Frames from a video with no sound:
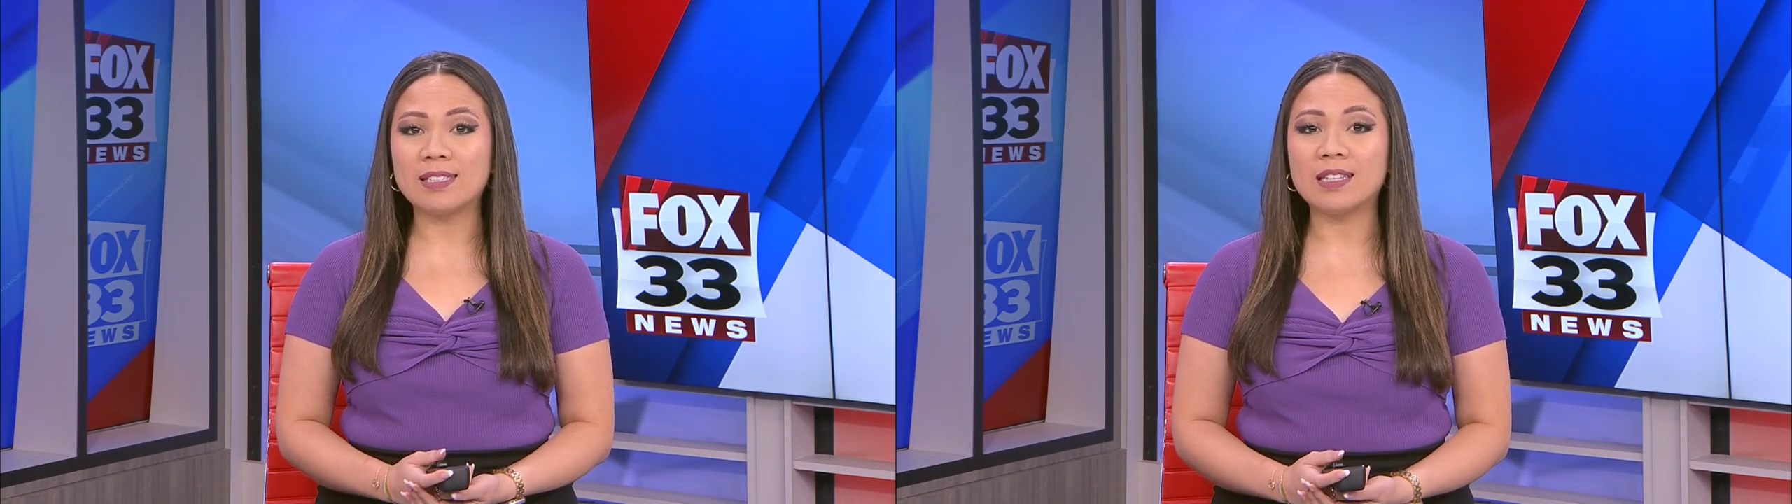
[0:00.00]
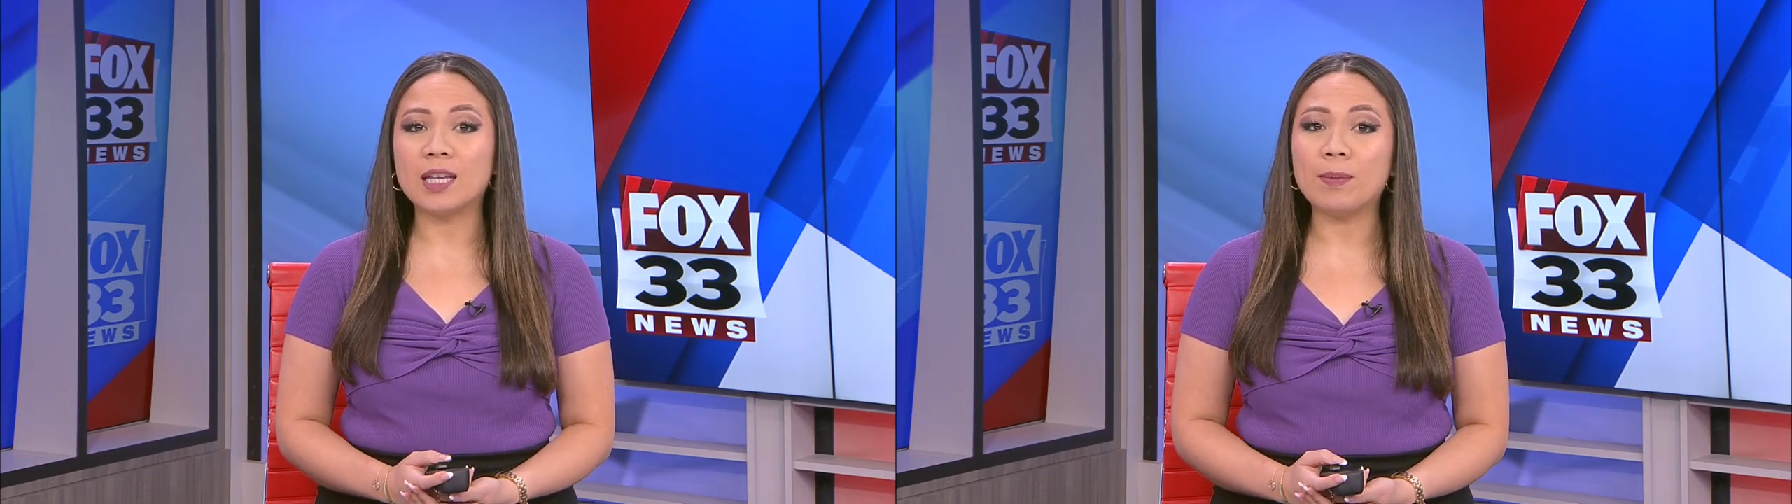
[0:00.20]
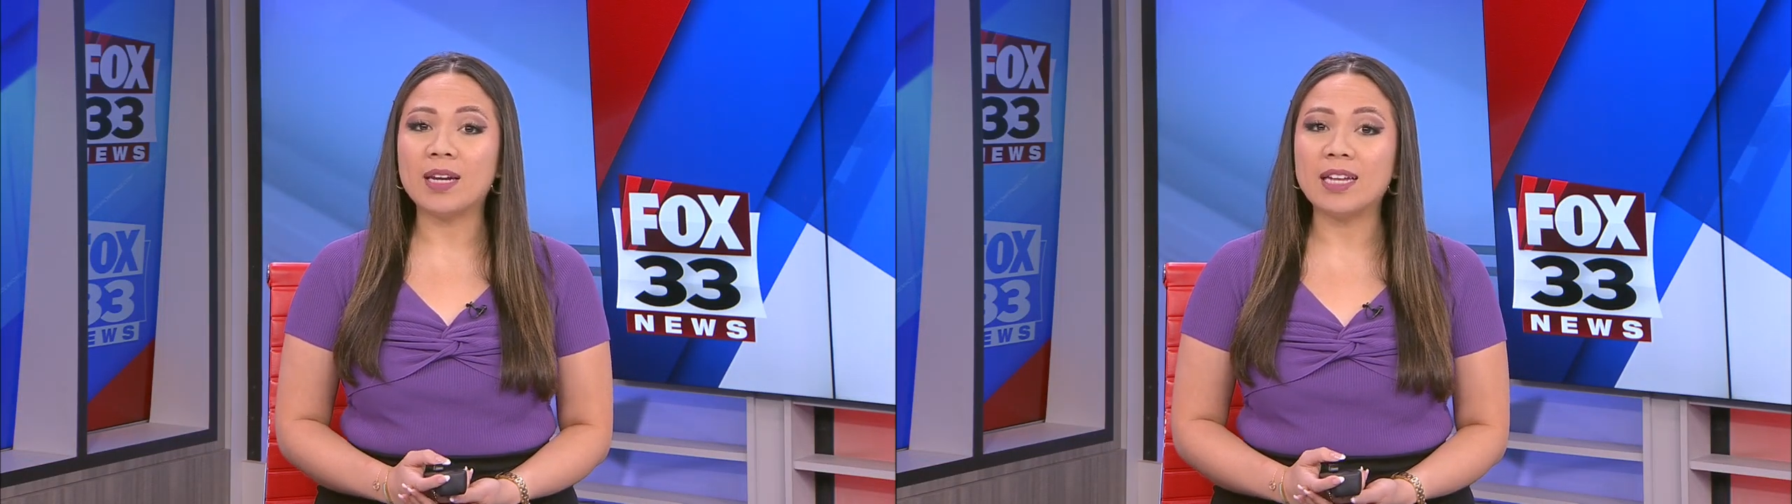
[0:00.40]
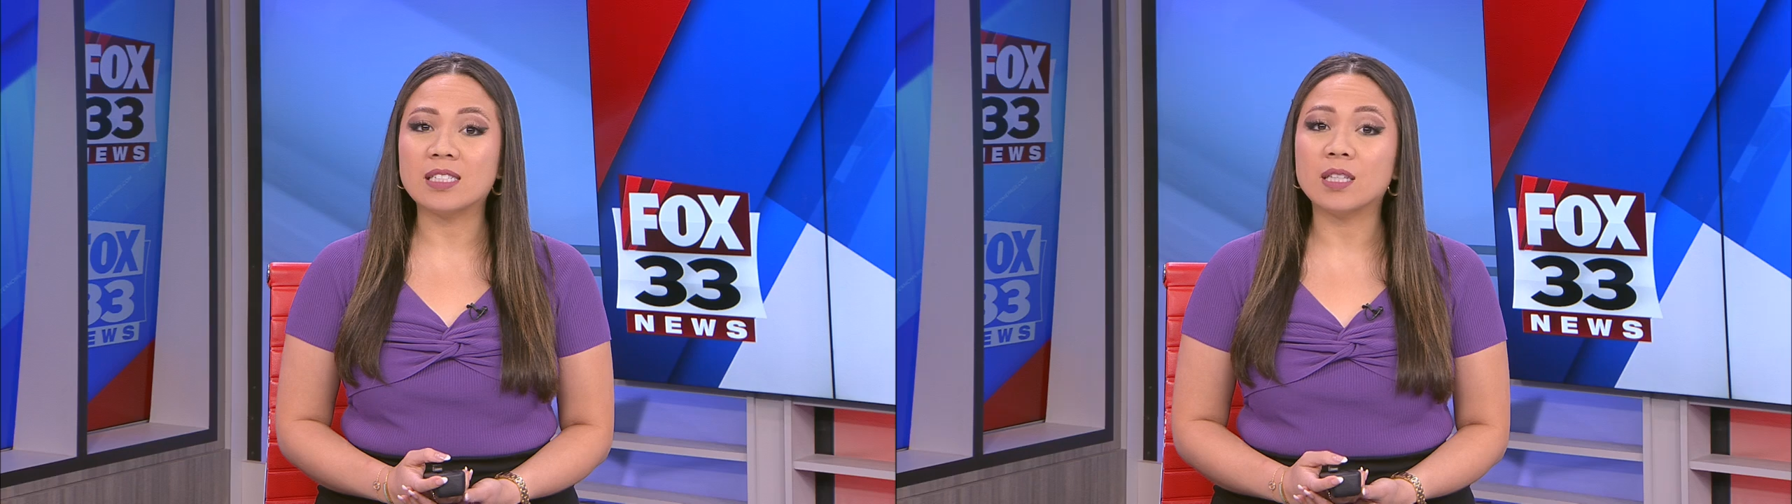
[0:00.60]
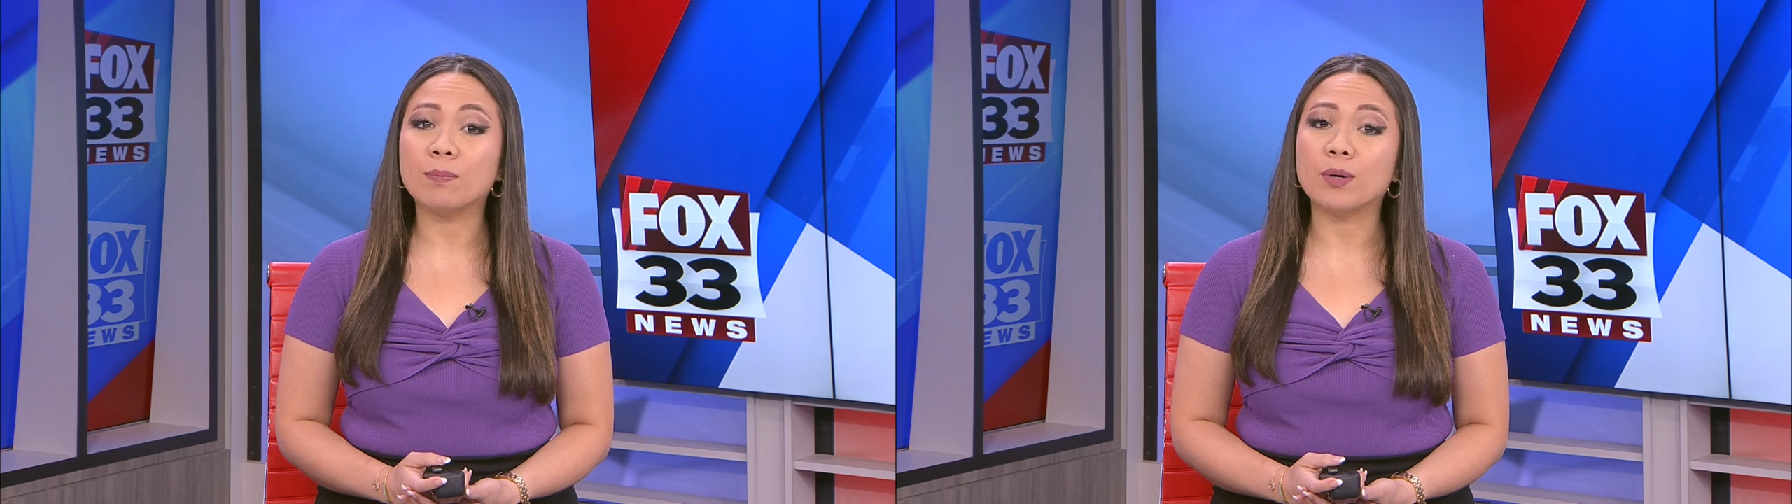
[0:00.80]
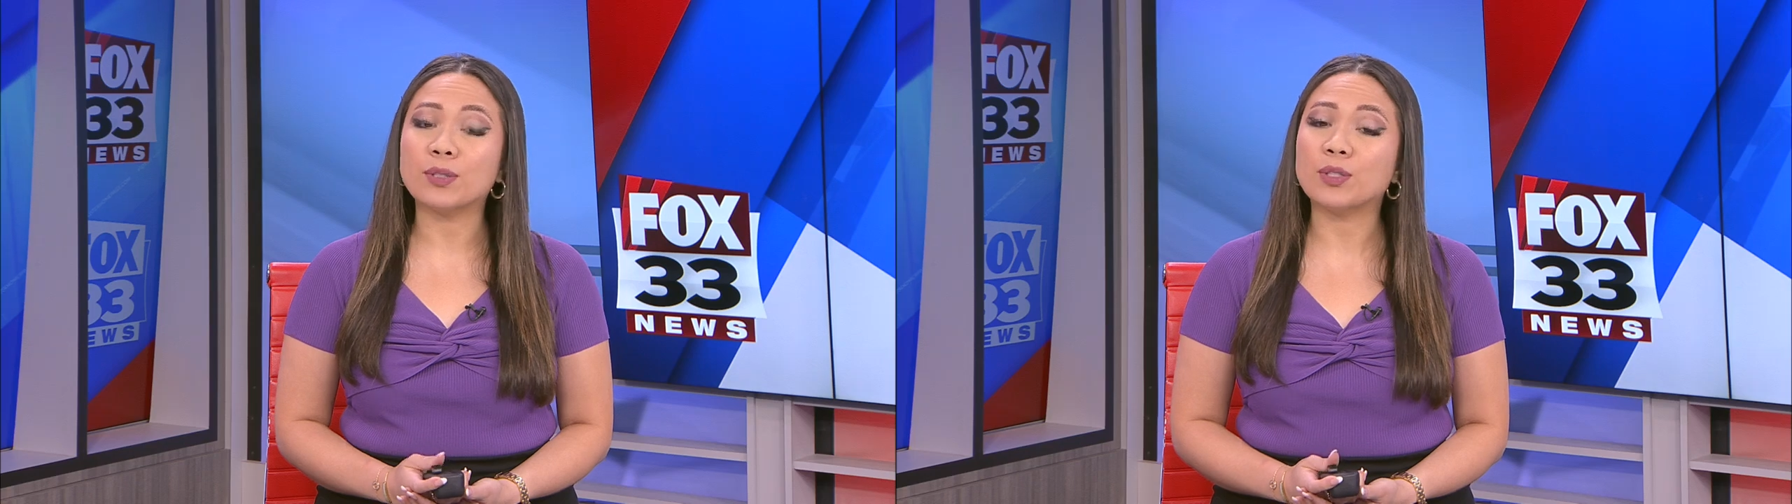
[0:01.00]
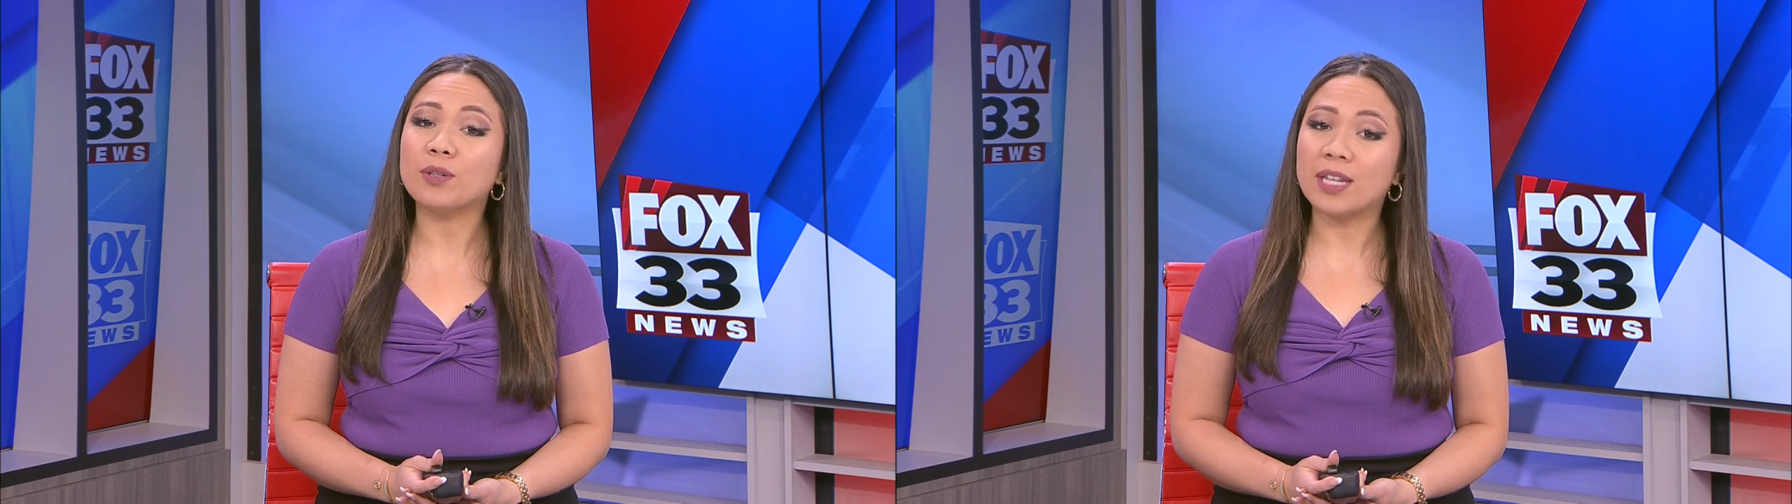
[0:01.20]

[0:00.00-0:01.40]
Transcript: to eliminate the personal